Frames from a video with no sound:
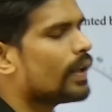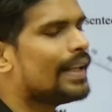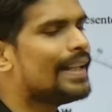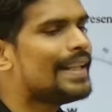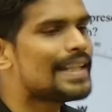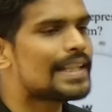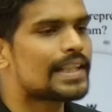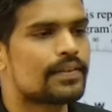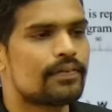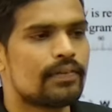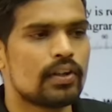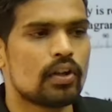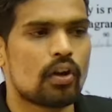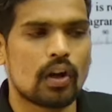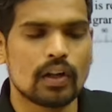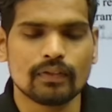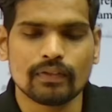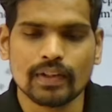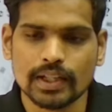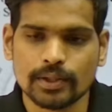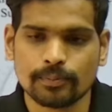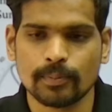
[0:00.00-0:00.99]
east will
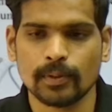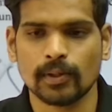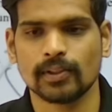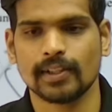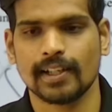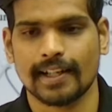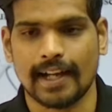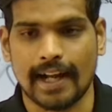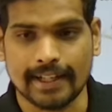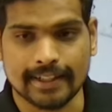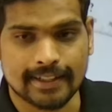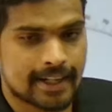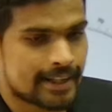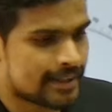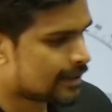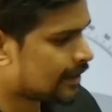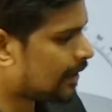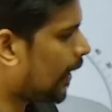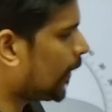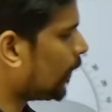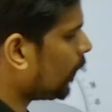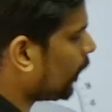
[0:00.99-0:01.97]
always be on the right hand side